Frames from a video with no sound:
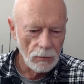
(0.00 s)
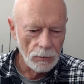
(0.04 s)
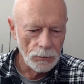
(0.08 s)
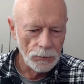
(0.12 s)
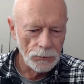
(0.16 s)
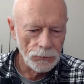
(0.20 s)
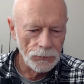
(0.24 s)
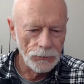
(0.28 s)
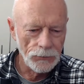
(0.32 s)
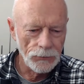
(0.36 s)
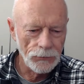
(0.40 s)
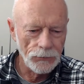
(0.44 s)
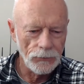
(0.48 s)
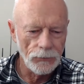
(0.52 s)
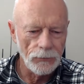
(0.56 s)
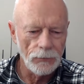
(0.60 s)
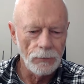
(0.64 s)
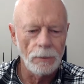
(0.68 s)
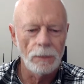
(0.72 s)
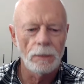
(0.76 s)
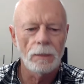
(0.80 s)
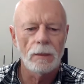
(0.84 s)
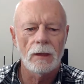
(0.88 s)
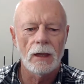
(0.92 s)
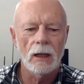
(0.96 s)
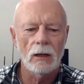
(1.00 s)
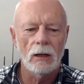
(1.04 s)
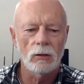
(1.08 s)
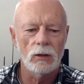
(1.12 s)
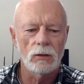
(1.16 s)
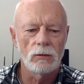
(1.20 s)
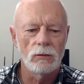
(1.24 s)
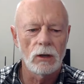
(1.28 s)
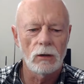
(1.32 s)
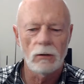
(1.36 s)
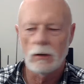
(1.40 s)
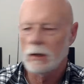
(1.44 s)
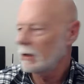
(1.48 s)
That looks
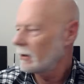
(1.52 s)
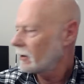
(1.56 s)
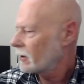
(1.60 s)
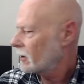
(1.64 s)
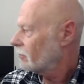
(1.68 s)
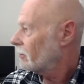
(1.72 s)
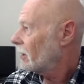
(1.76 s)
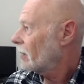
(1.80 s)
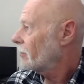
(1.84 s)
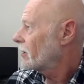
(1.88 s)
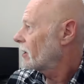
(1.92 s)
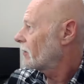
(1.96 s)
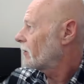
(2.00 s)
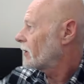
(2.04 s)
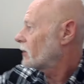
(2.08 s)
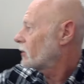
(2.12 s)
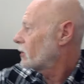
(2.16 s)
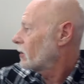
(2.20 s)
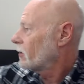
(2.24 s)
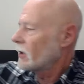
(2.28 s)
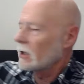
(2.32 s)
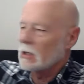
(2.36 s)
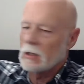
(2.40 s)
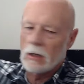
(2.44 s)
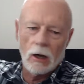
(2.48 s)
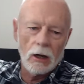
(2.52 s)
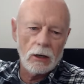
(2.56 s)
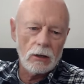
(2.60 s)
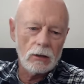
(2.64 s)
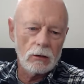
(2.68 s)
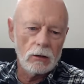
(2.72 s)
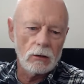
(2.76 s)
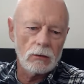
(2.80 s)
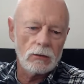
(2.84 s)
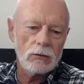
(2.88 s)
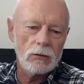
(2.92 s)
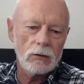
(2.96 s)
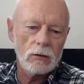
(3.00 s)
very... Maybe if I turn this light
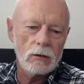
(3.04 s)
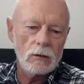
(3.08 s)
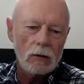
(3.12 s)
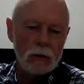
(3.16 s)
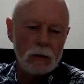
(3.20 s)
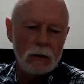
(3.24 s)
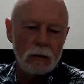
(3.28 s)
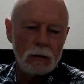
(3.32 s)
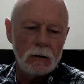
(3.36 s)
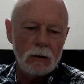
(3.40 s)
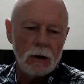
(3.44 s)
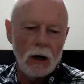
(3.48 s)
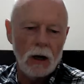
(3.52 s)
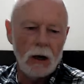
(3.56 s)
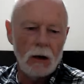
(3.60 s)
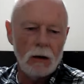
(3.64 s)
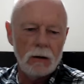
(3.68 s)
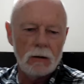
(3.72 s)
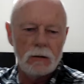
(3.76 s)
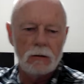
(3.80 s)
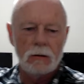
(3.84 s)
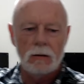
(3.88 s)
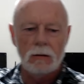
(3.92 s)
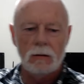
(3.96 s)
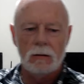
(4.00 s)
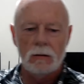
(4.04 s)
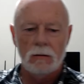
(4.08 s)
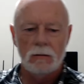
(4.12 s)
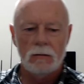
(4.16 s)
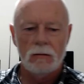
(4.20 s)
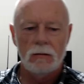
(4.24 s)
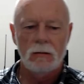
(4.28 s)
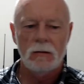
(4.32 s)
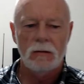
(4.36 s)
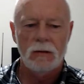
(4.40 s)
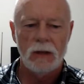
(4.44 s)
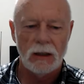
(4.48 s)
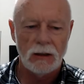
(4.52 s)
off. Oh,
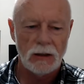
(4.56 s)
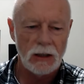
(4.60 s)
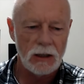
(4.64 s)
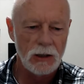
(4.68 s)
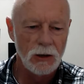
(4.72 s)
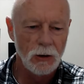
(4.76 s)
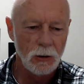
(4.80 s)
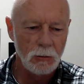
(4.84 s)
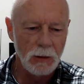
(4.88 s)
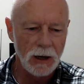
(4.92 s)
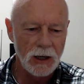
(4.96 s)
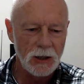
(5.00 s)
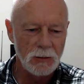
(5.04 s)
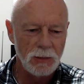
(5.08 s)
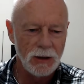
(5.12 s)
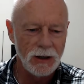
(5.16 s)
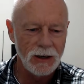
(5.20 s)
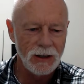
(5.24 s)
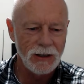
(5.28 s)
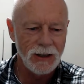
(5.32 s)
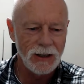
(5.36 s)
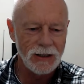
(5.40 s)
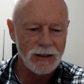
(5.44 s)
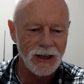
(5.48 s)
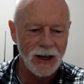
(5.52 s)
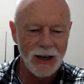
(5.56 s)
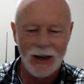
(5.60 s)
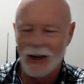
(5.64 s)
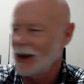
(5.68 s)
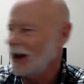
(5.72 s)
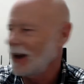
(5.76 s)
that doesn't look much better, does it?